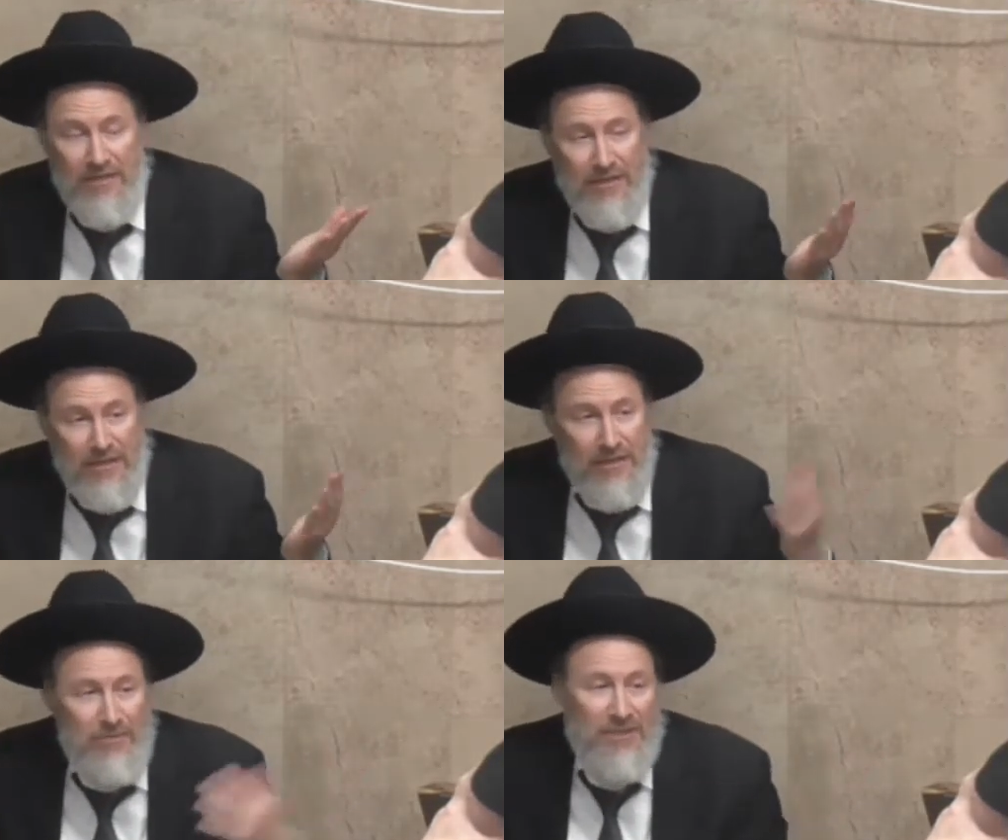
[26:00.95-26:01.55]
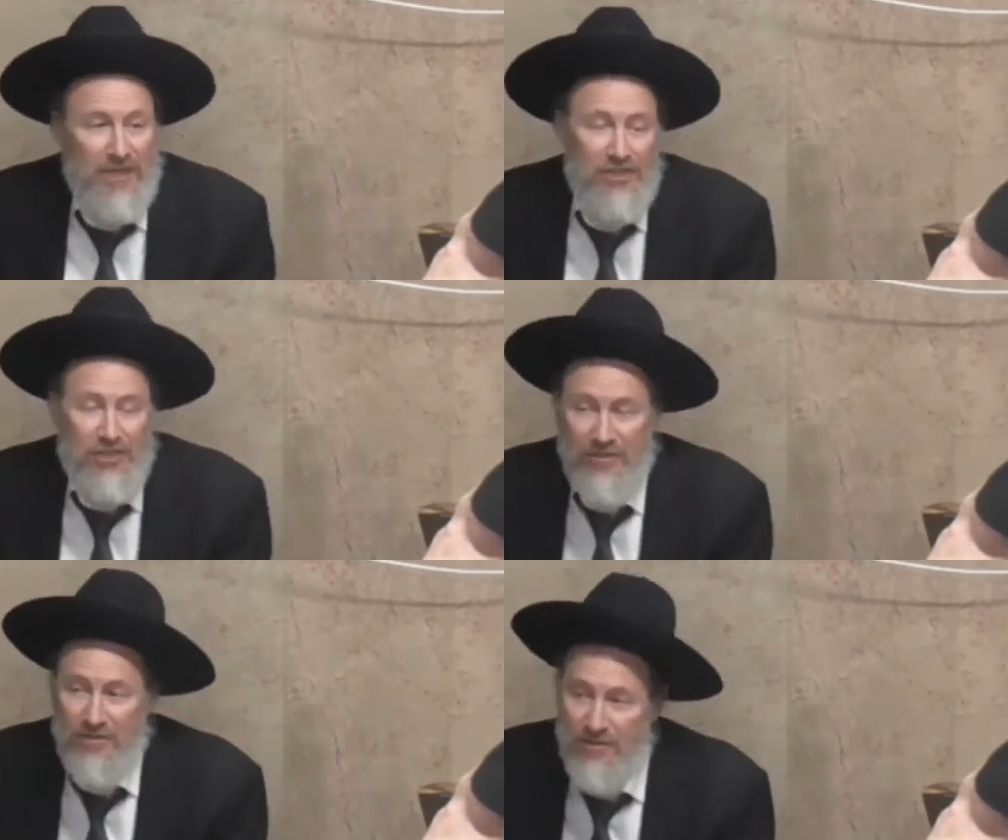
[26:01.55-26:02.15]

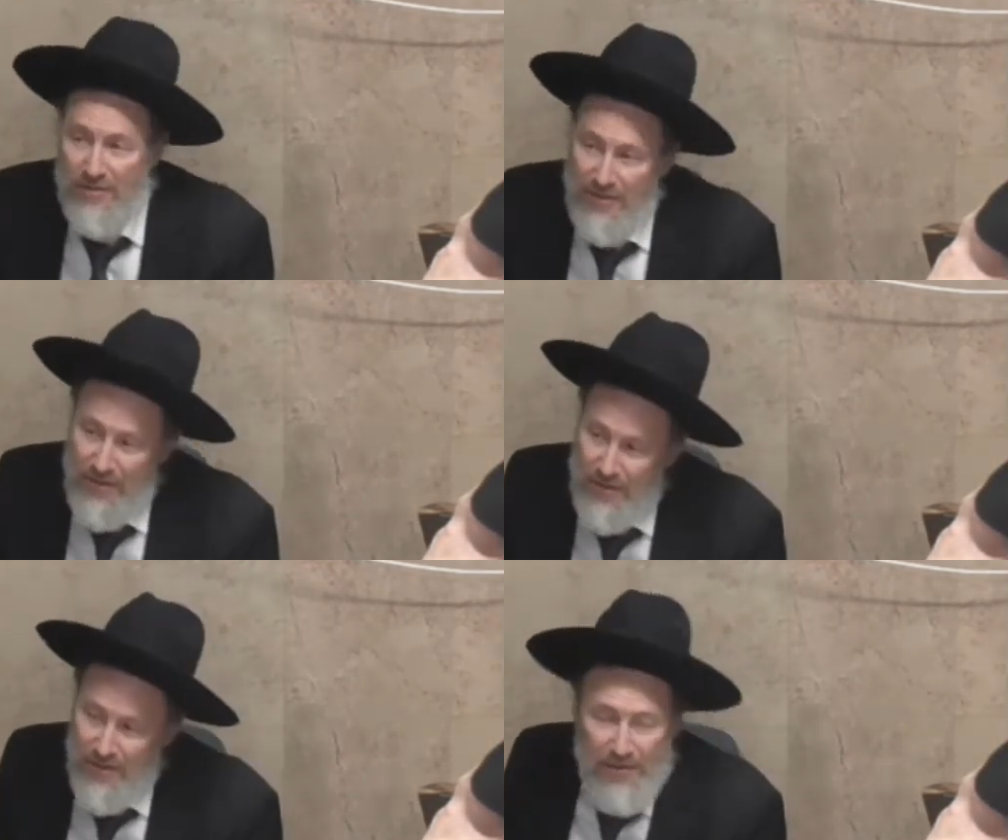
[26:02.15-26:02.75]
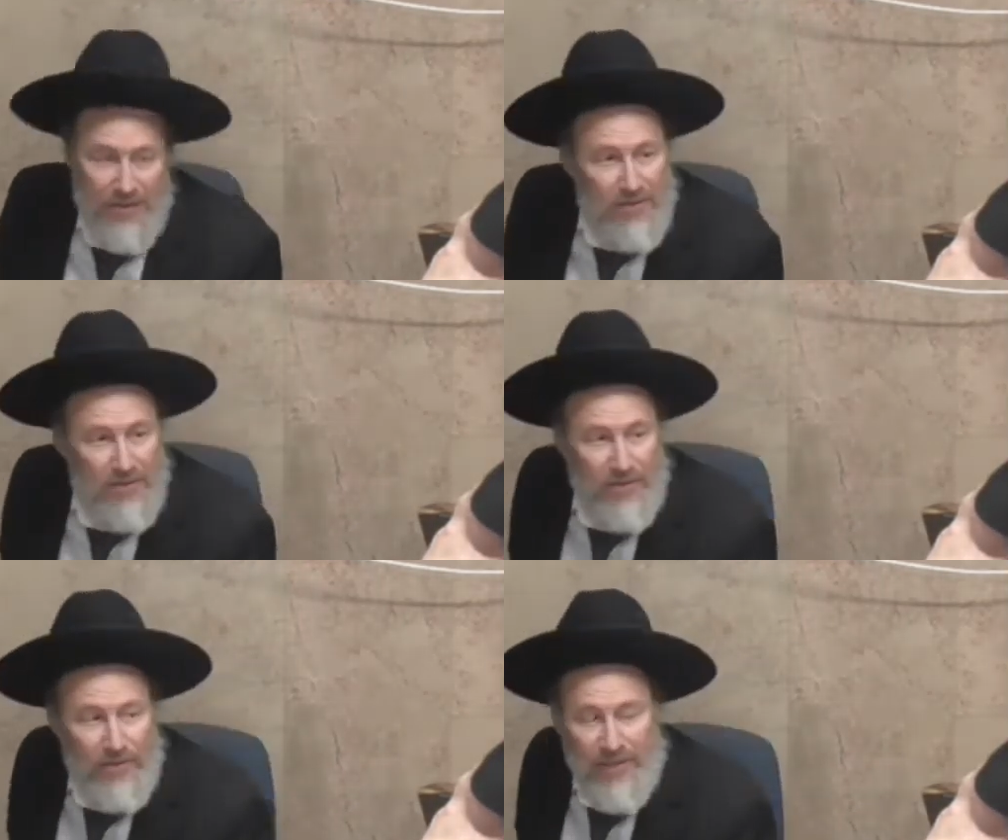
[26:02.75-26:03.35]
limitations.
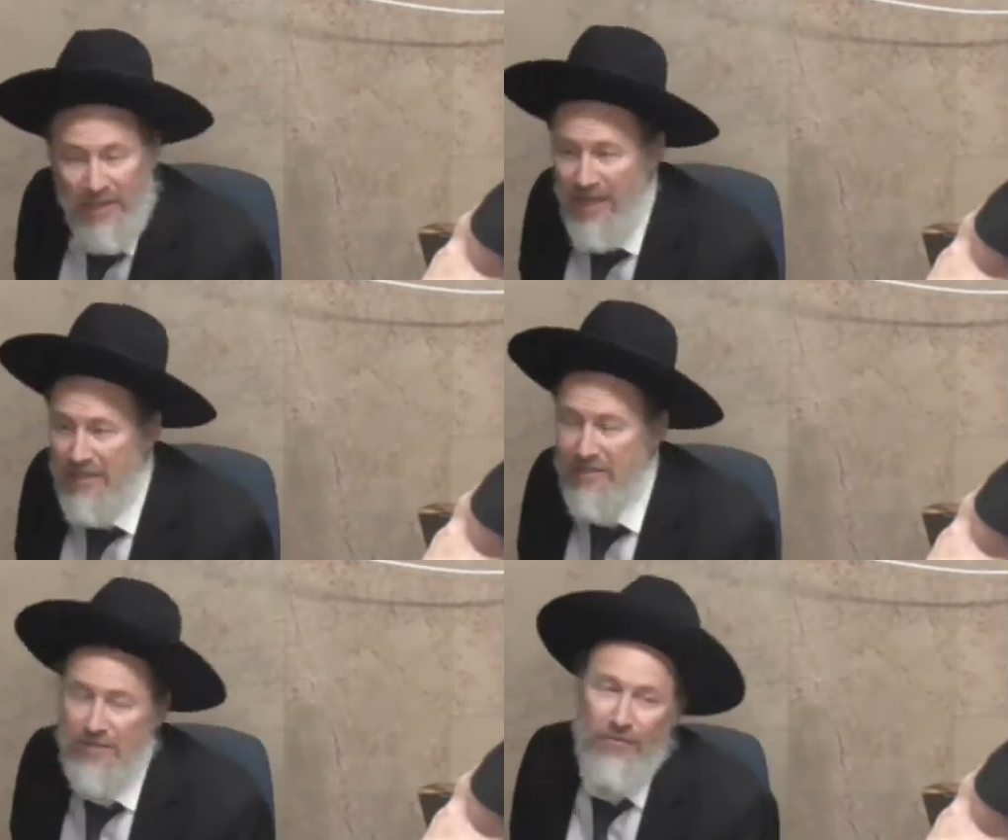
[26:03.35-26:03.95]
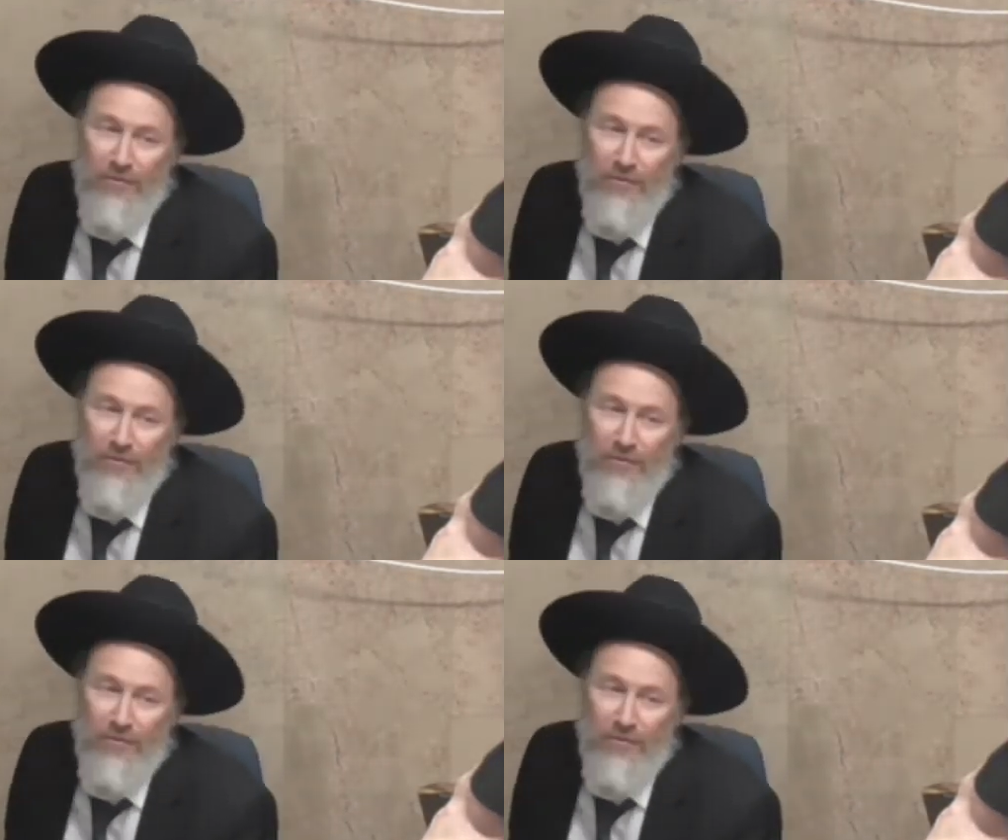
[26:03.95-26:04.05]
So it lasts